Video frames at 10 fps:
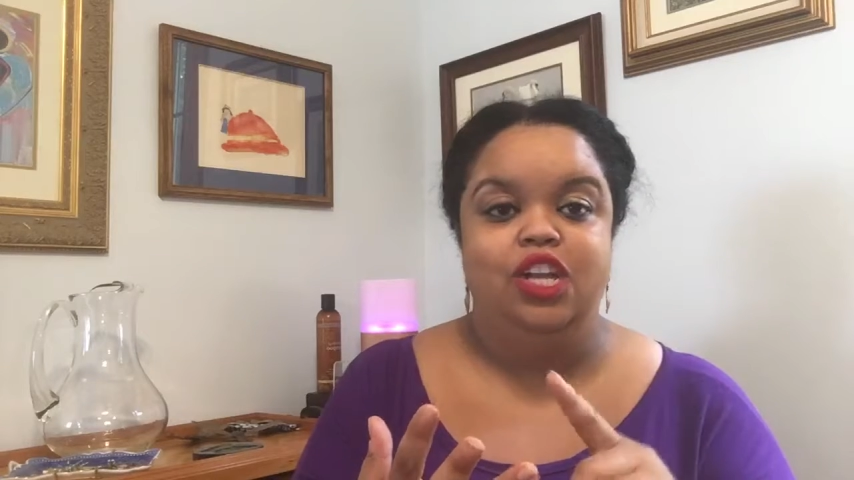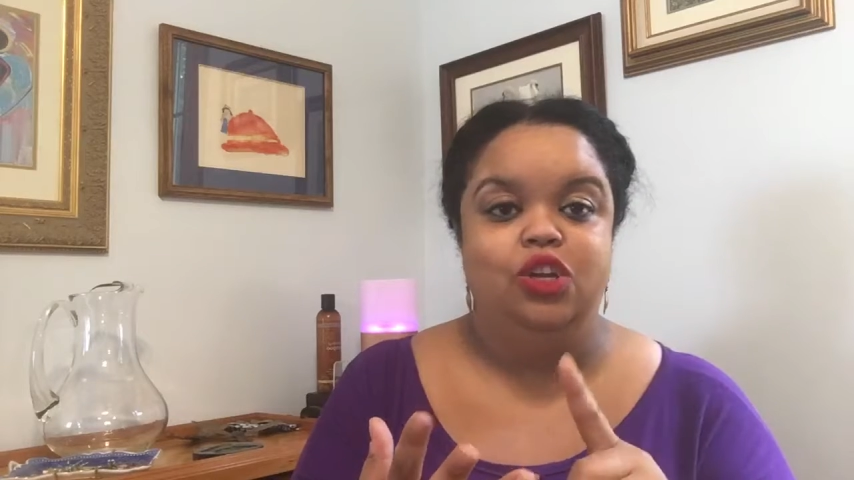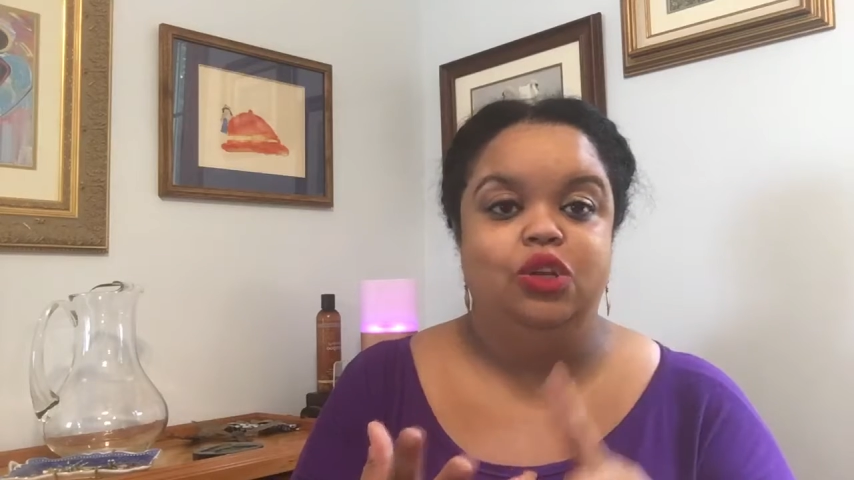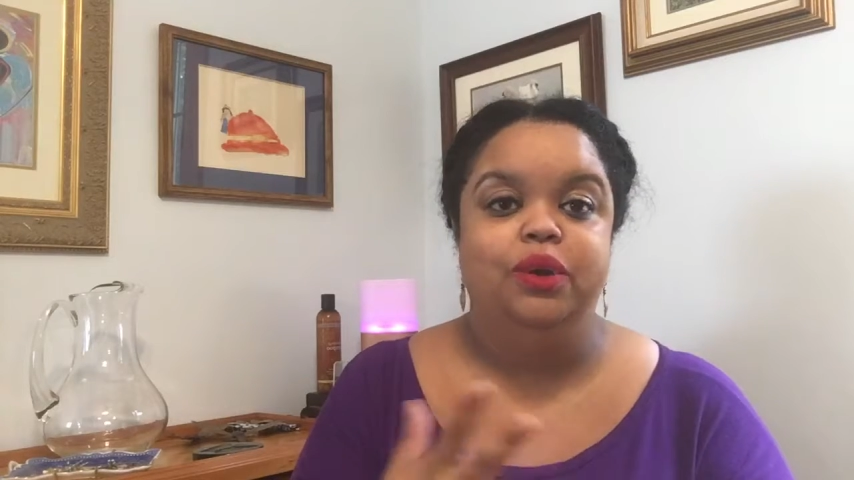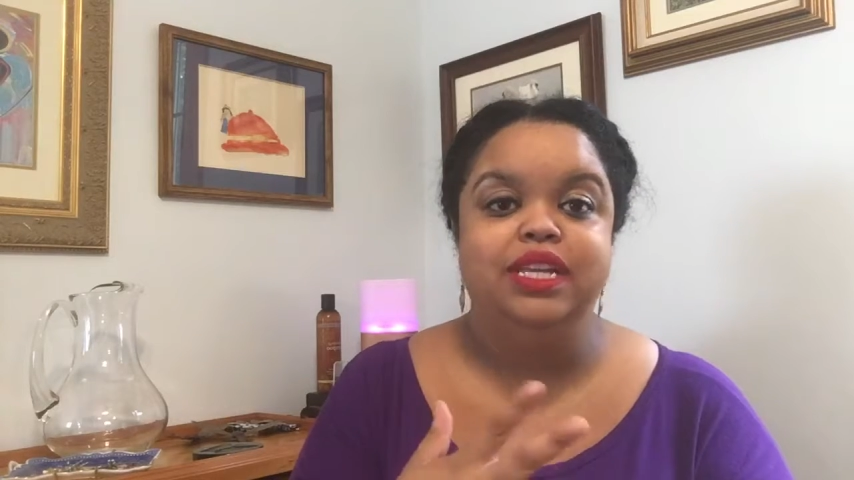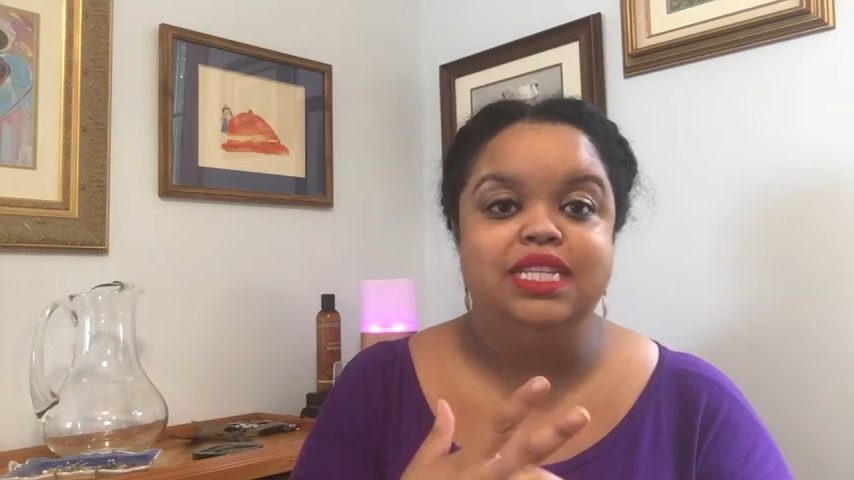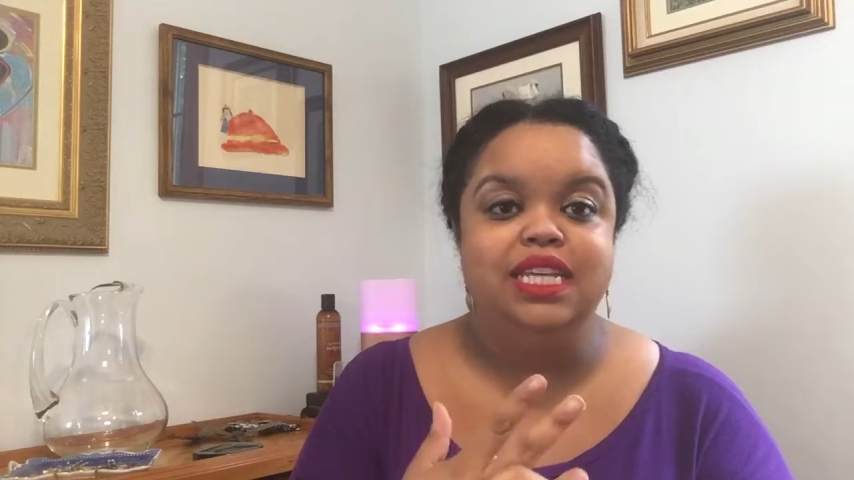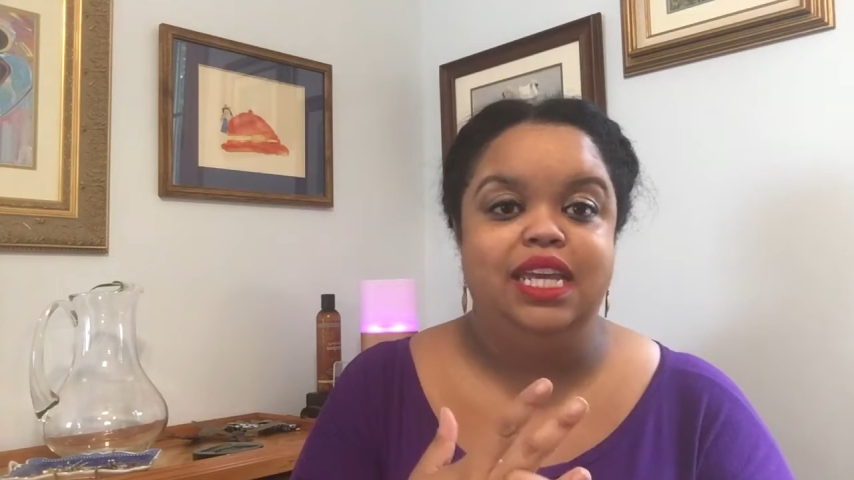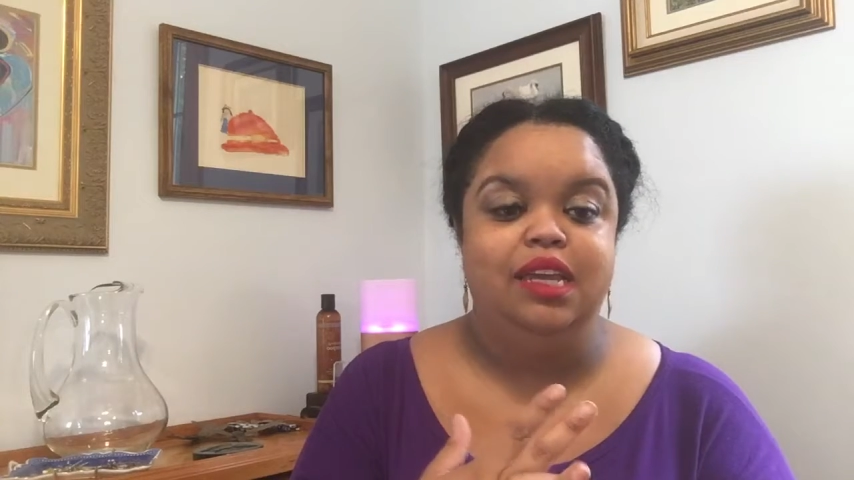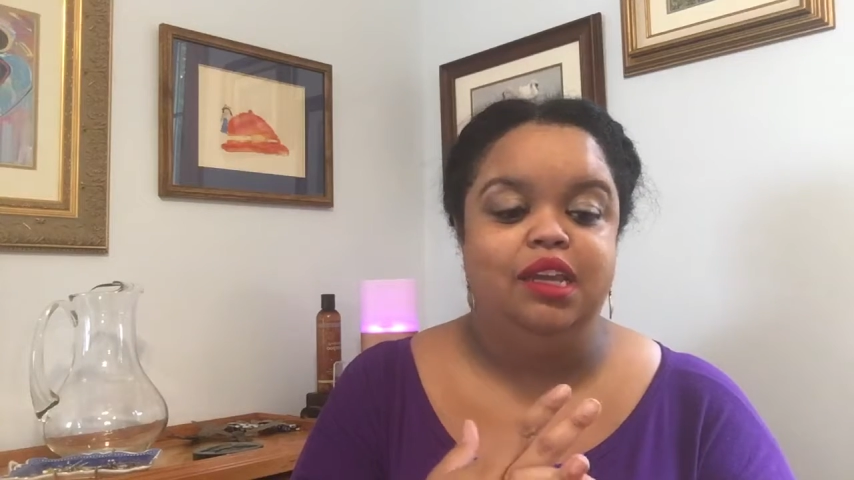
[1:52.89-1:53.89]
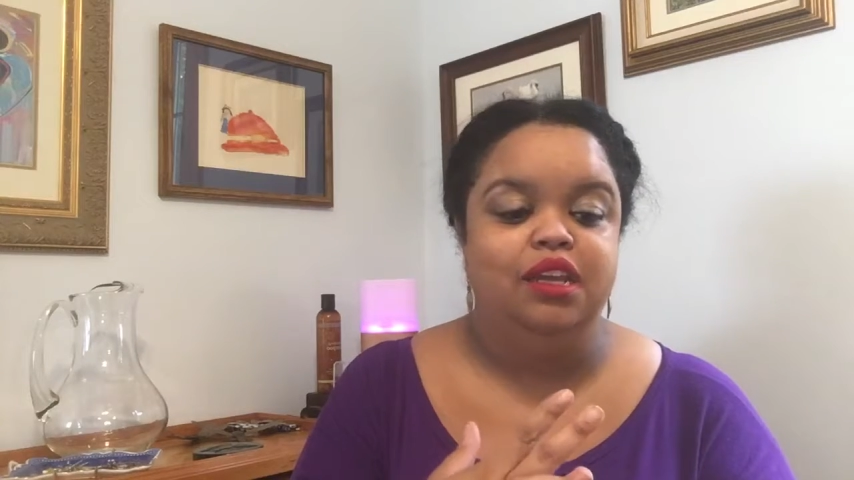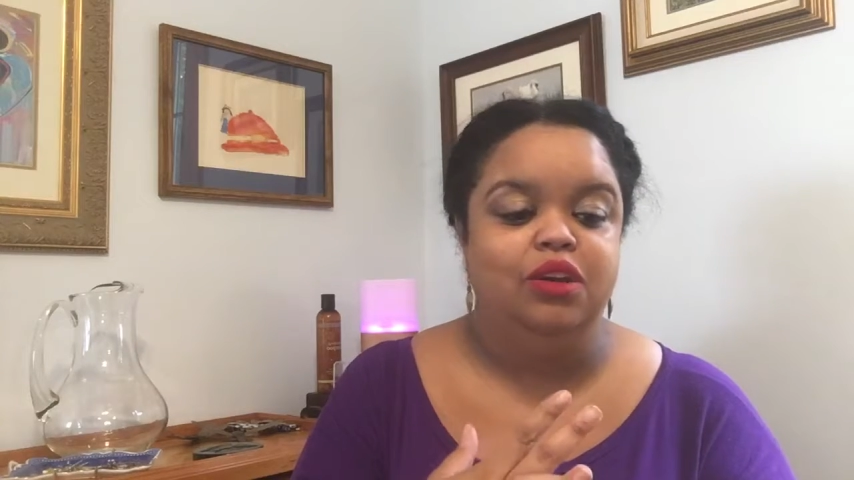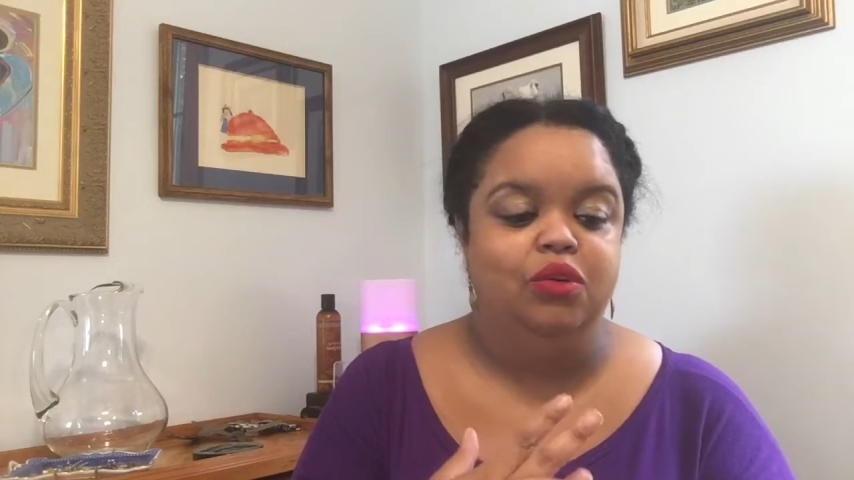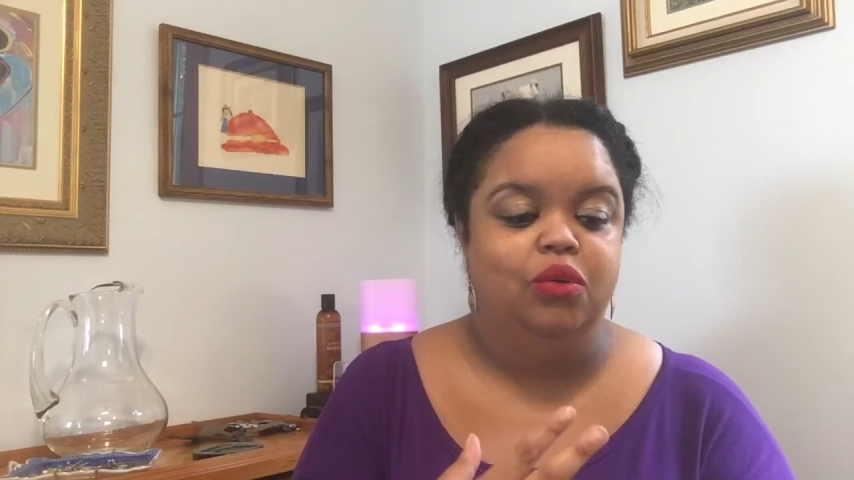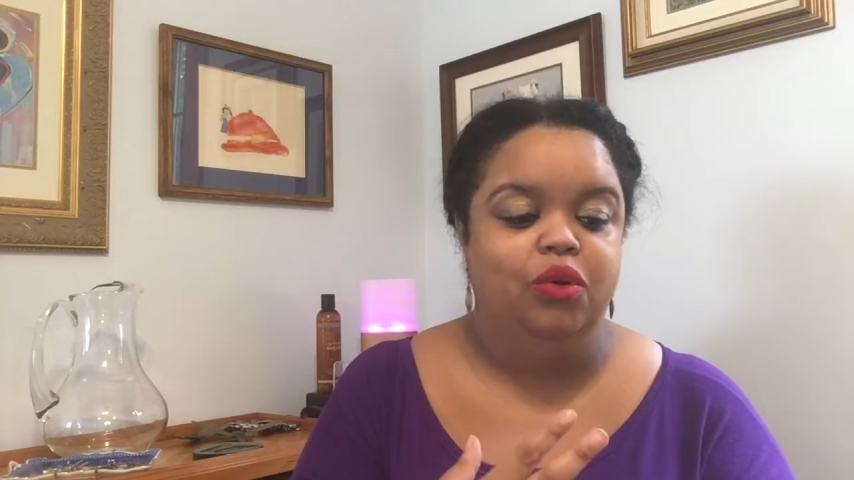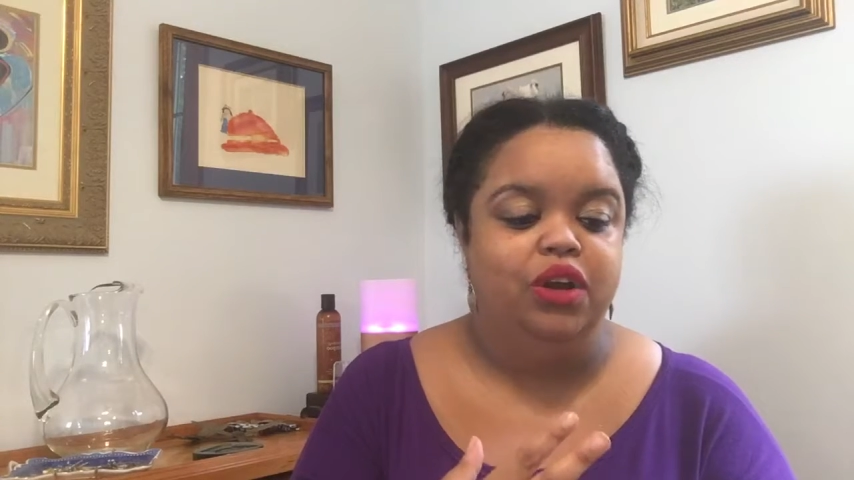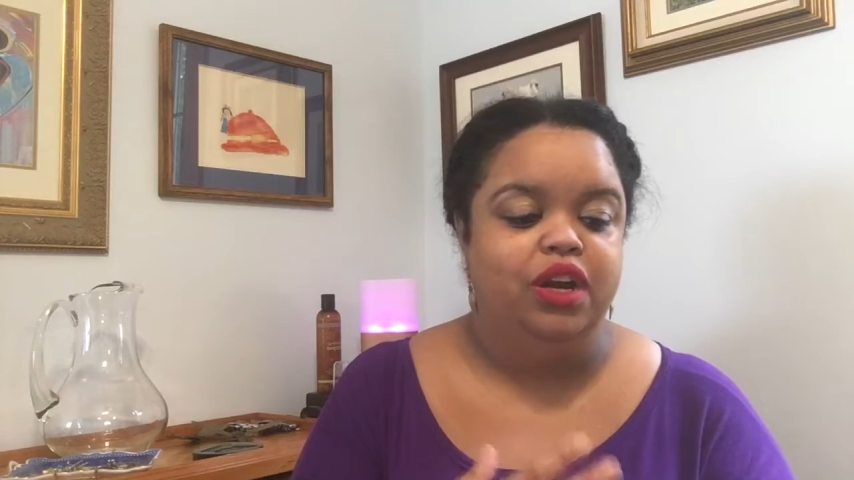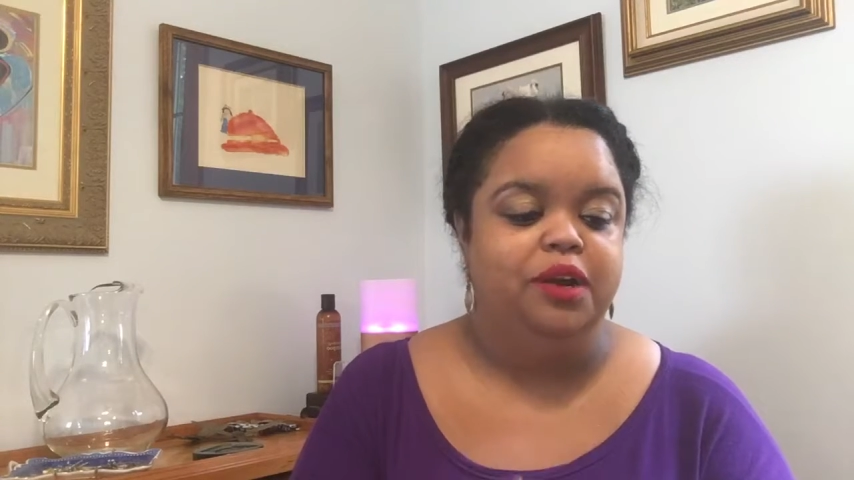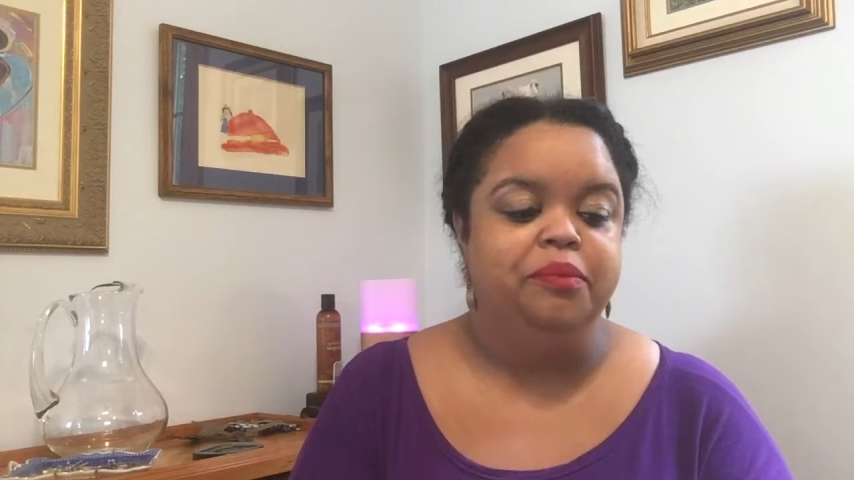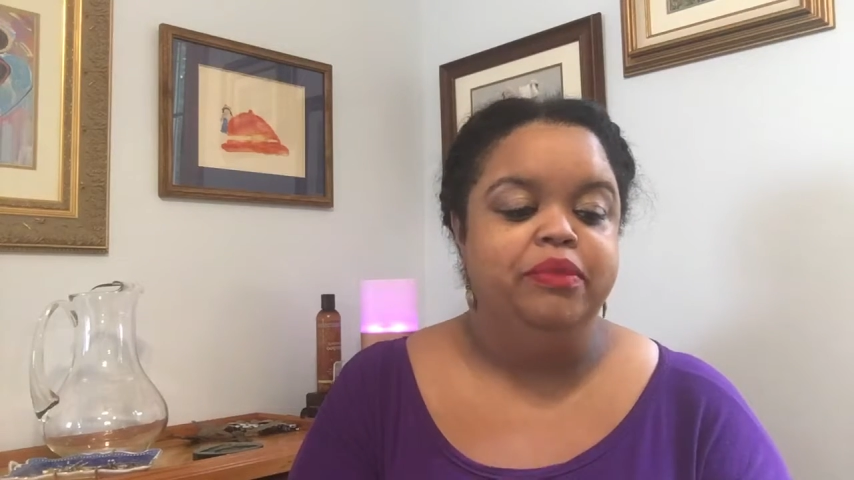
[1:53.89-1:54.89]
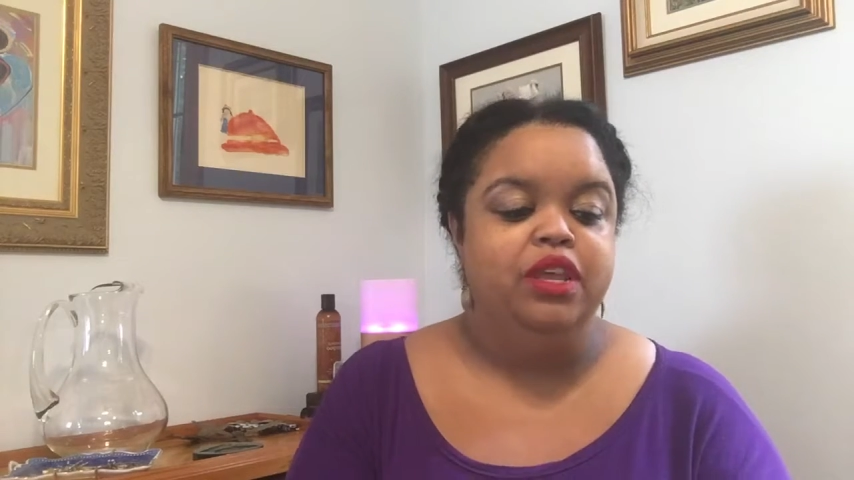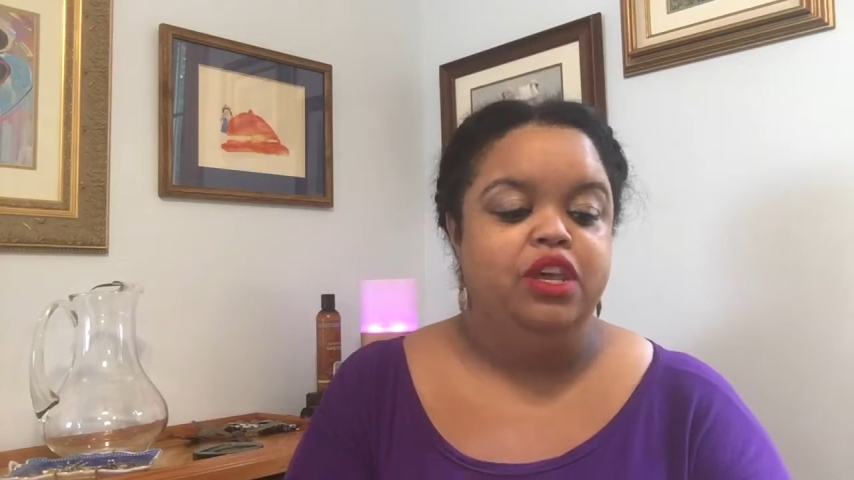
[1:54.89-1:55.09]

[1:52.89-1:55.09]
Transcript: your loyalty order,